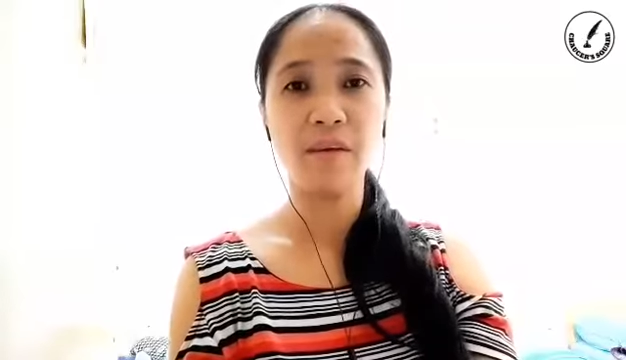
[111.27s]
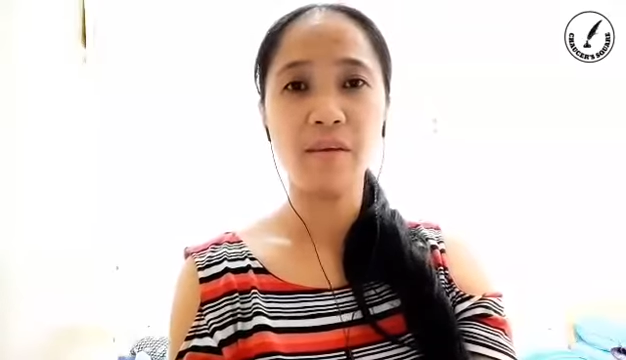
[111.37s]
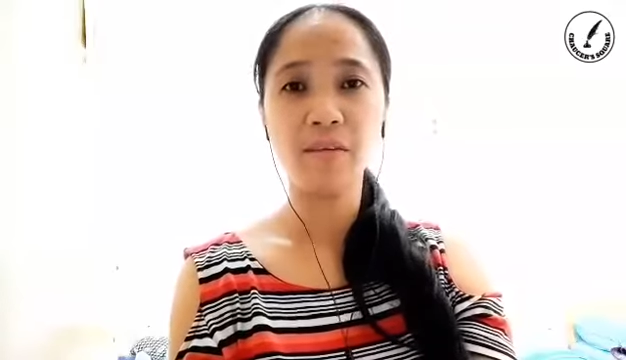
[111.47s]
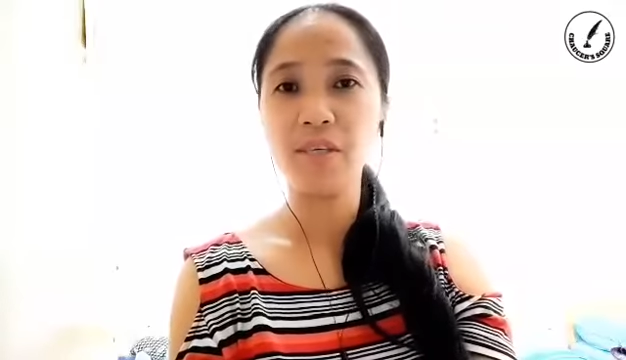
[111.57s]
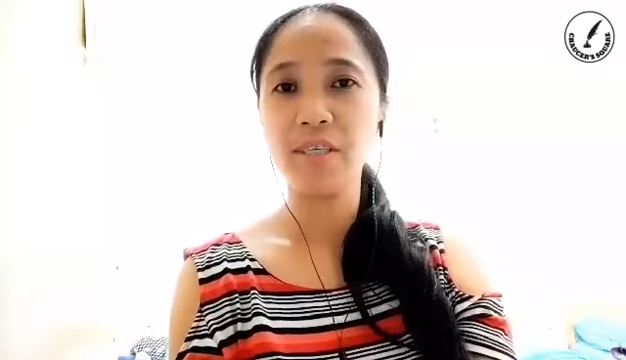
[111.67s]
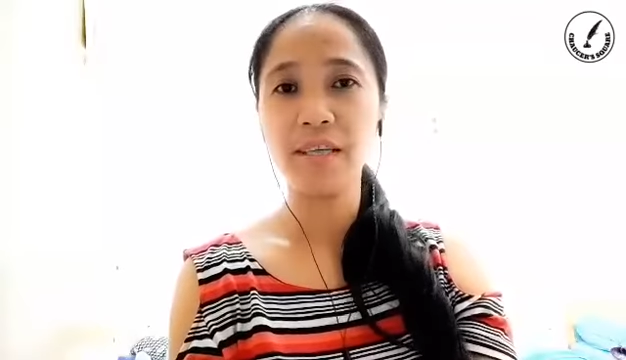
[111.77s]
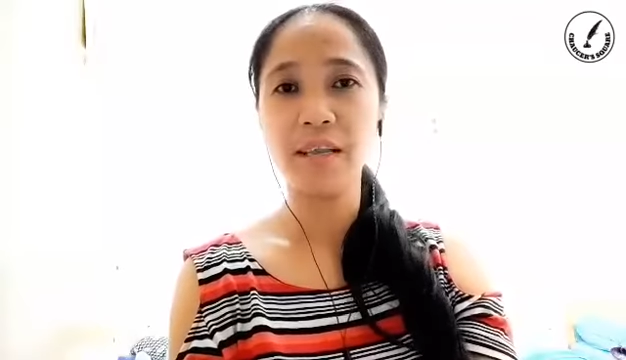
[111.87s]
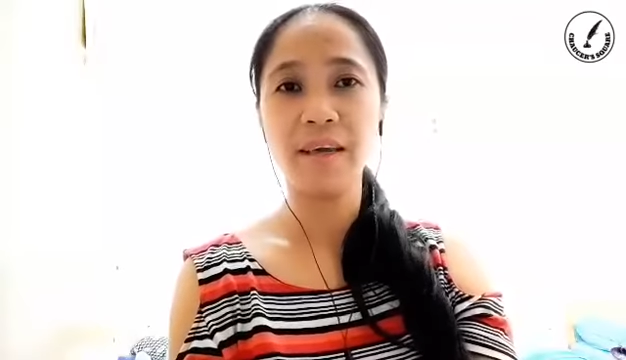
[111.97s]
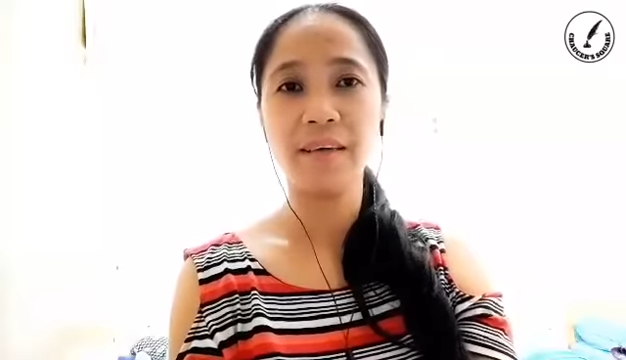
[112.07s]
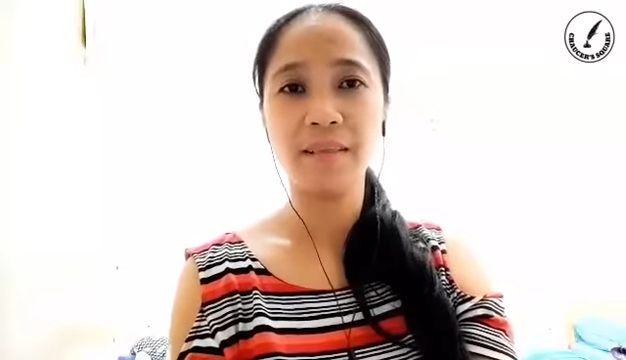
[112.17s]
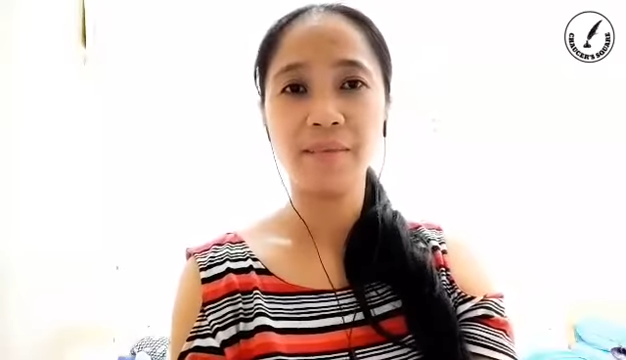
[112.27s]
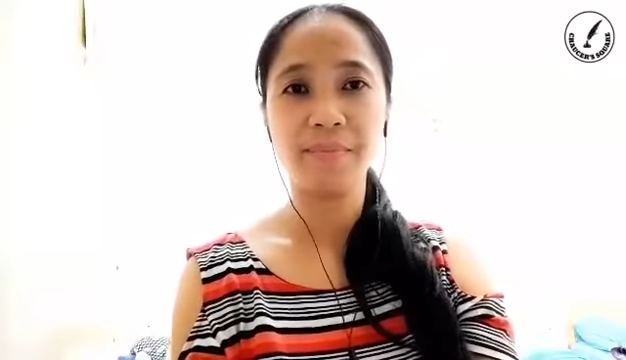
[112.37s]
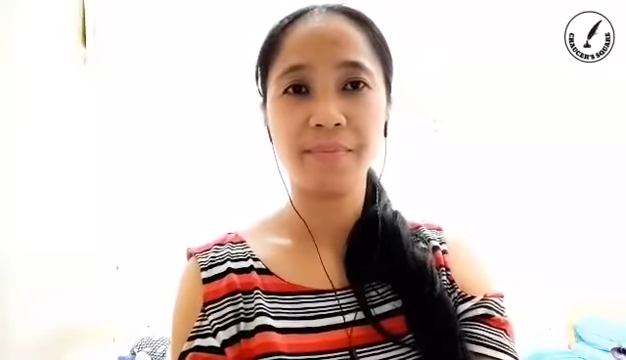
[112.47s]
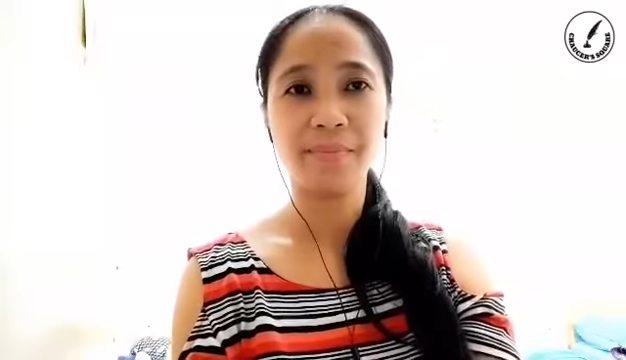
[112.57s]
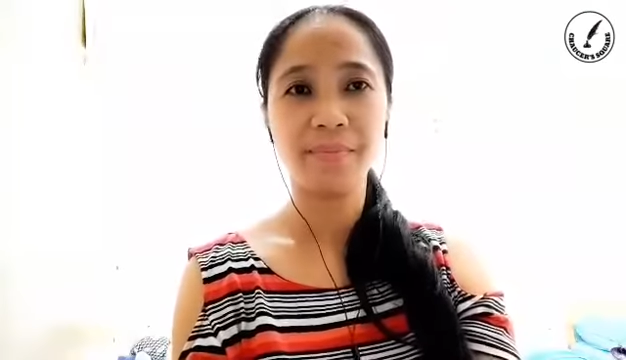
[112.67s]
she slay.
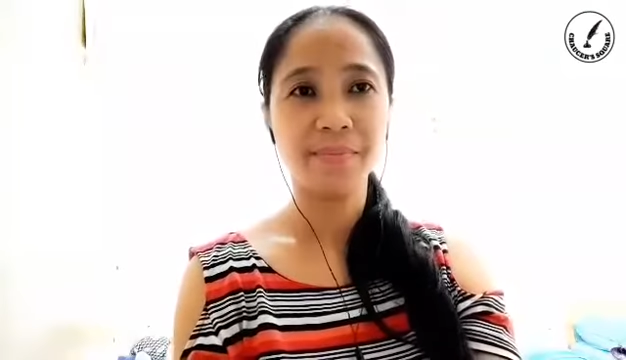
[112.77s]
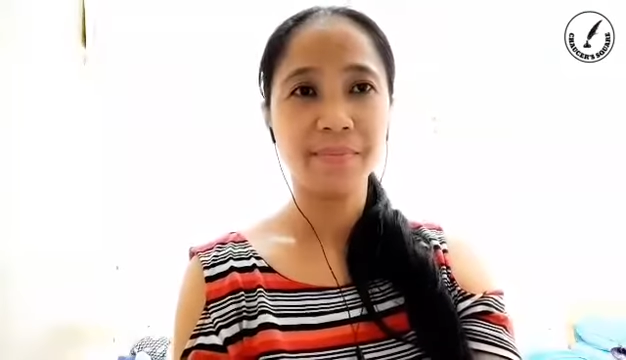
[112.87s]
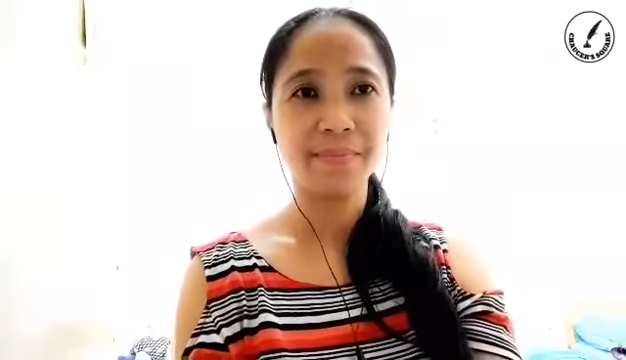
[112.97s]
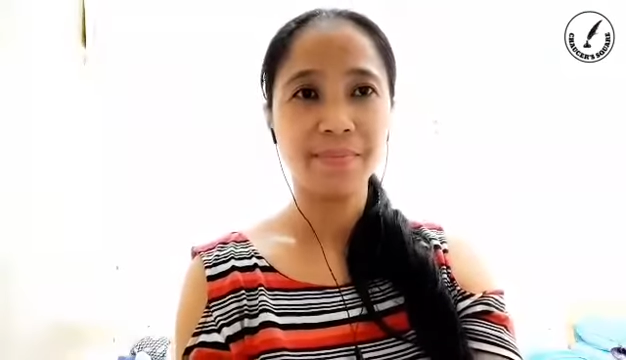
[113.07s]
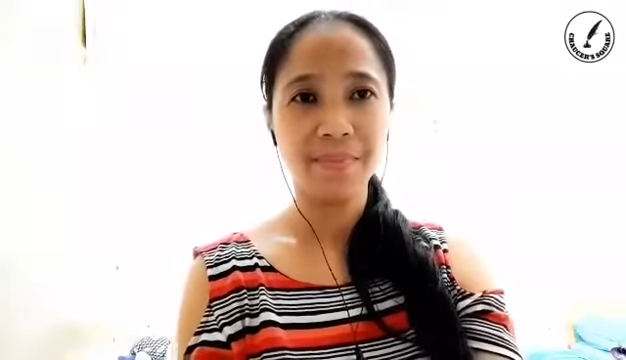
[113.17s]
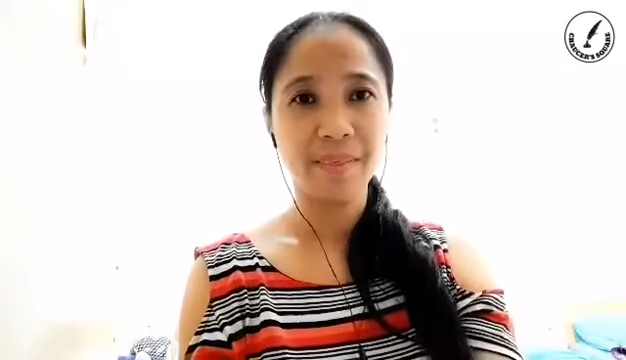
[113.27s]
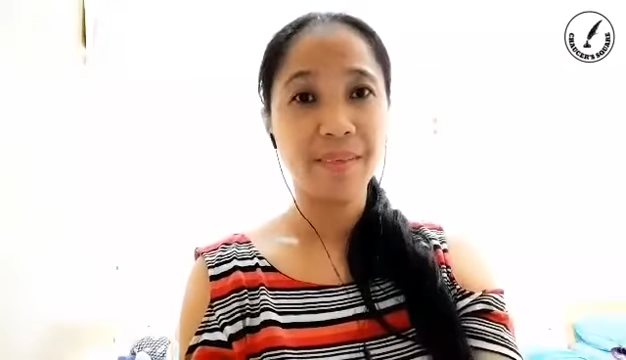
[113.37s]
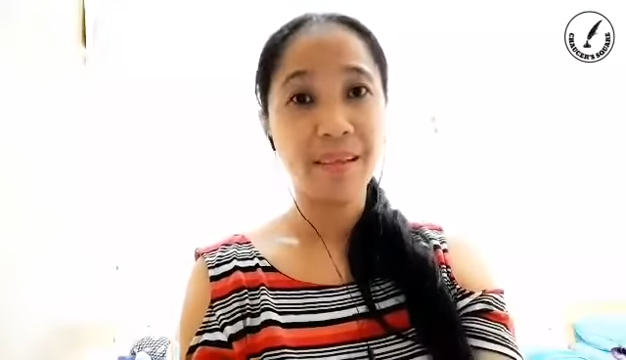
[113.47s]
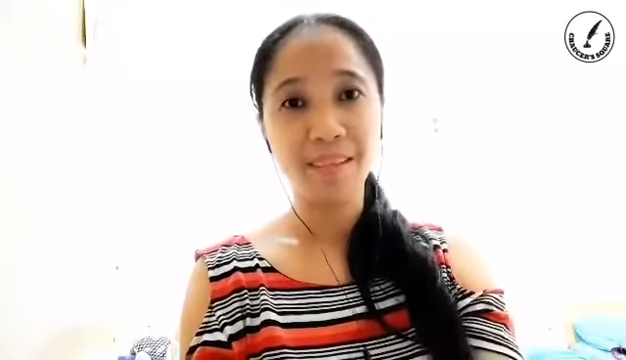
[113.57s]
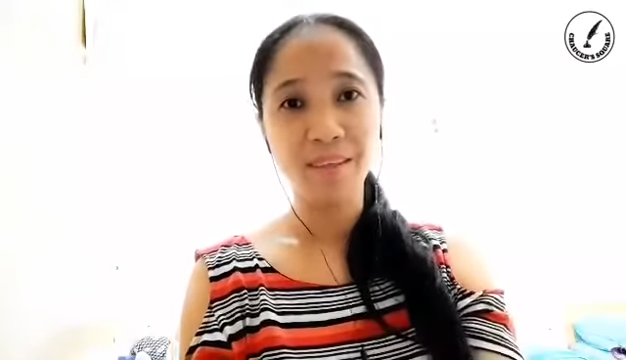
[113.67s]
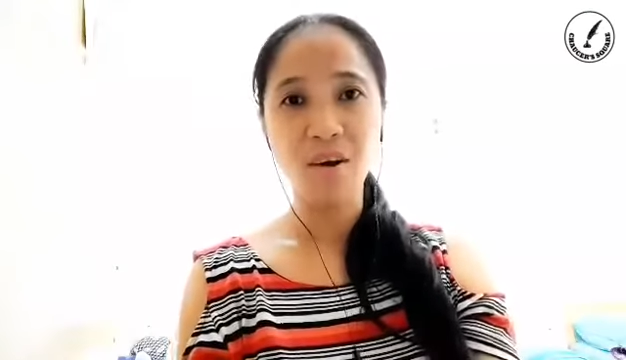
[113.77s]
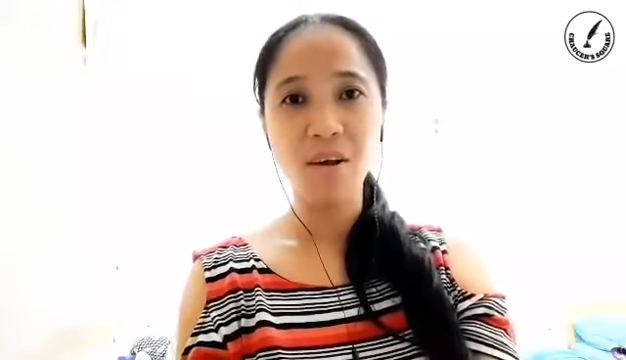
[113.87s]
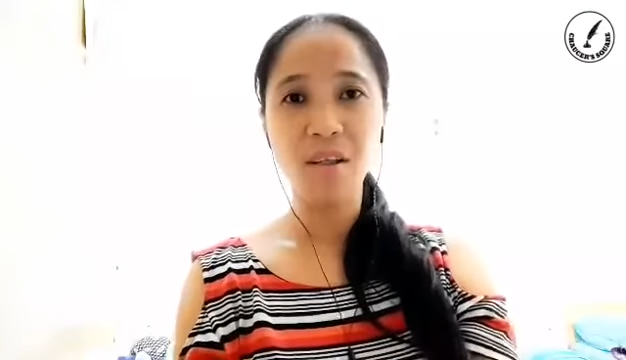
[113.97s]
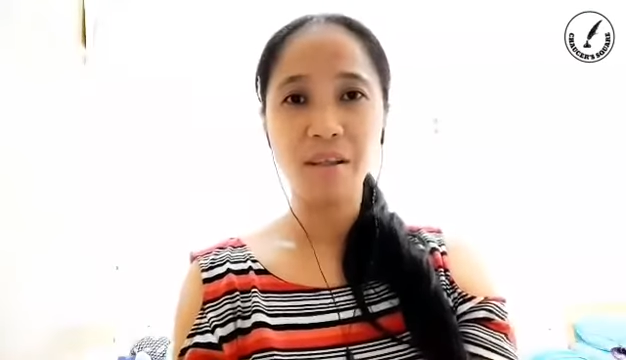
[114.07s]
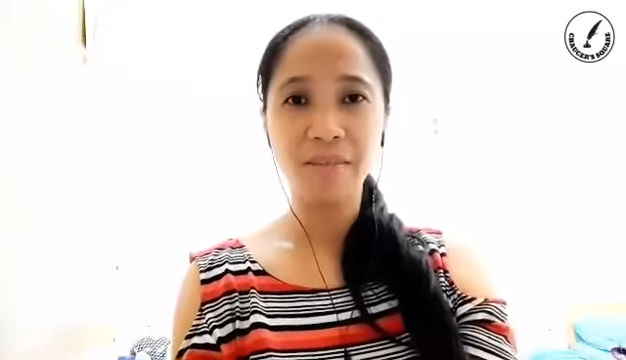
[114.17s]
That's all.
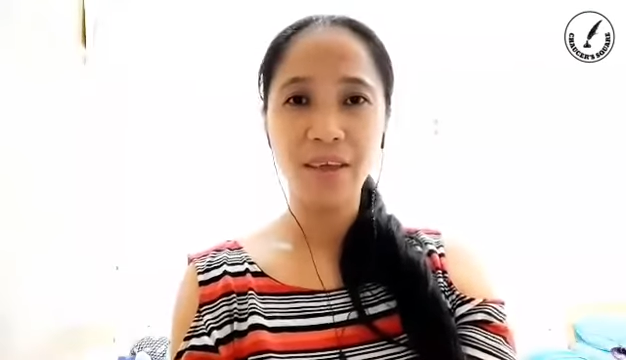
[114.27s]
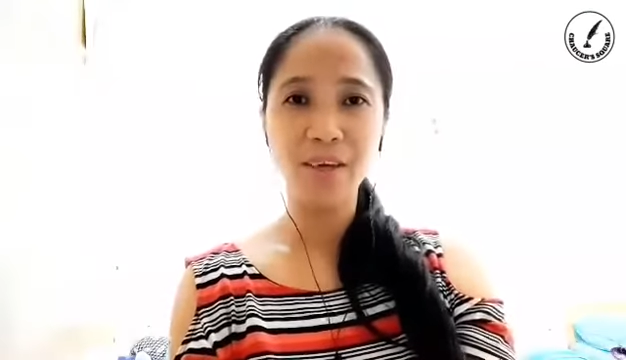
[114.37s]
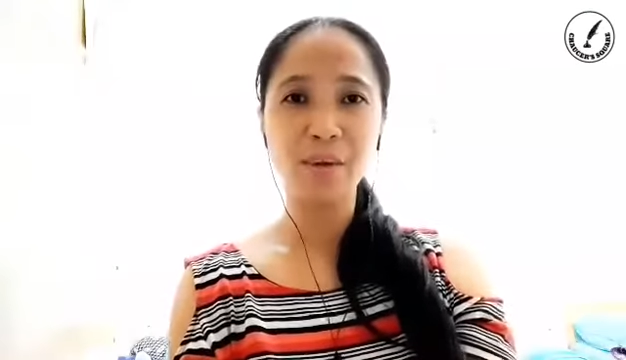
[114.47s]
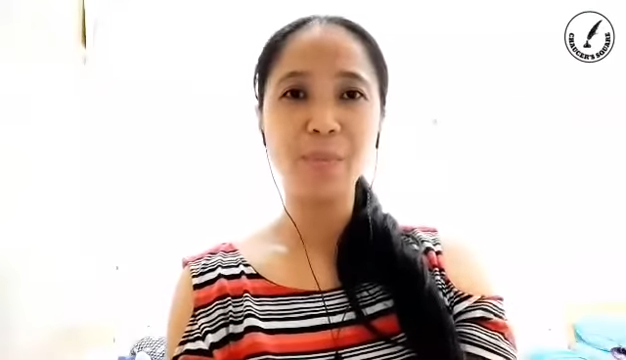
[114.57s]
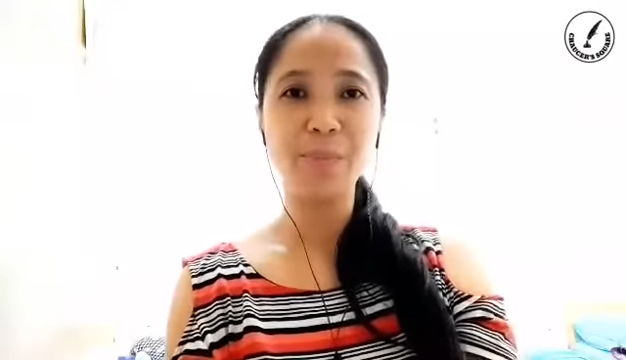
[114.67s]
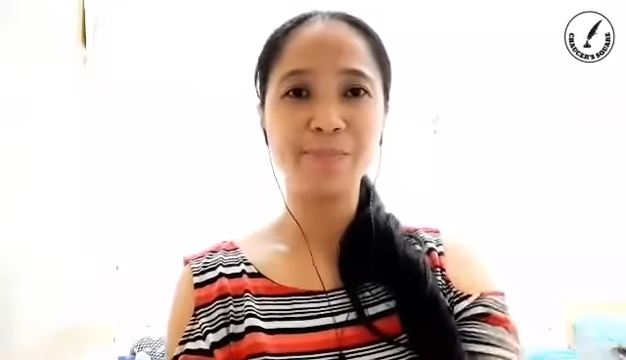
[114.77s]
Thank you.